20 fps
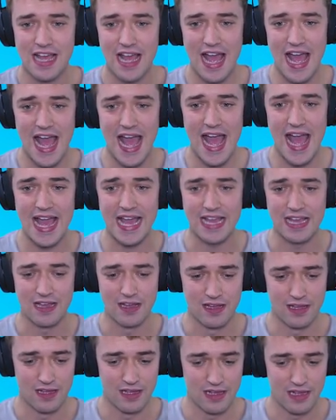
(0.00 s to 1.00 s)
Hey!
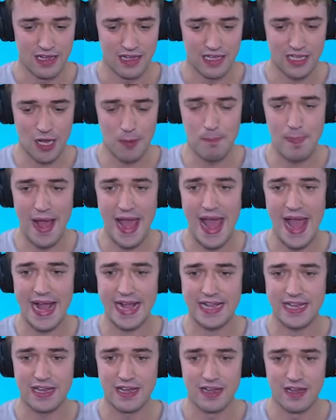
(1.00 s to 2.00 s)
Come
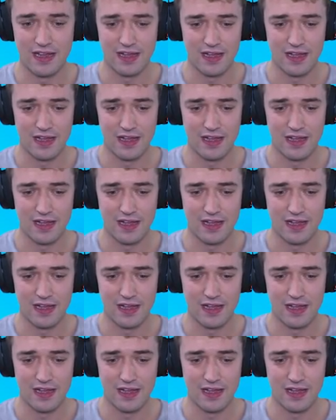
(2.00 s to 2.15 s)
back!